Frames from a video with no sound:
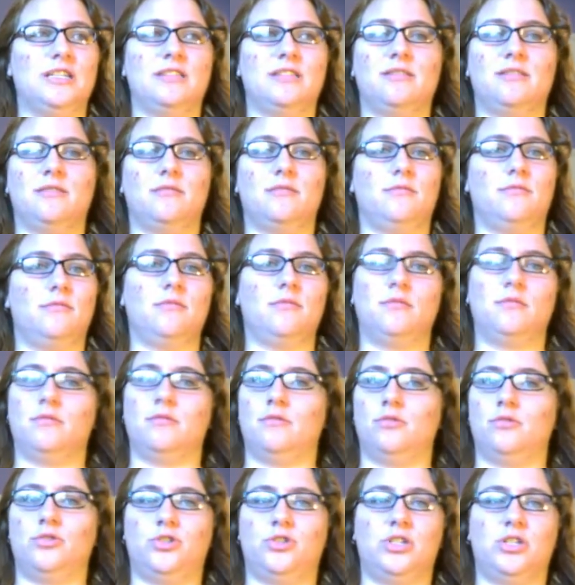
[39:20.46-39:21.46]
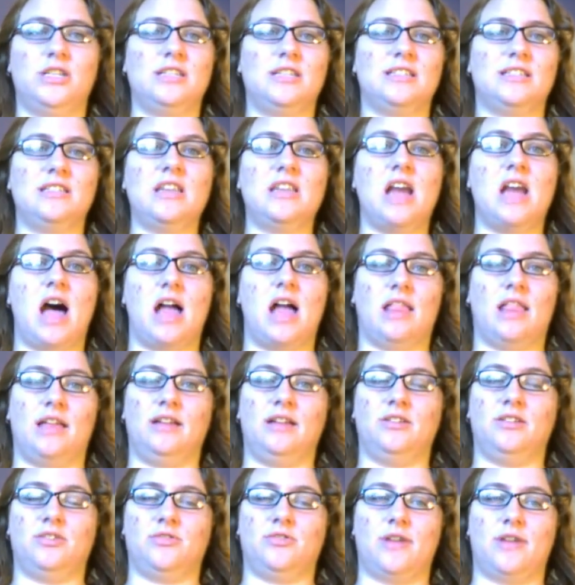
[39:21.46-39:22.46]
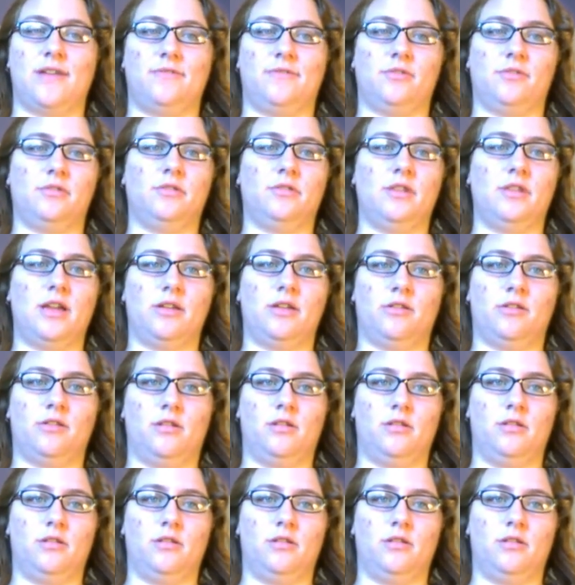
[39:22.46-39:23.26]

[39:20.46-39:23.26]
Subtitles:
She does not like to travel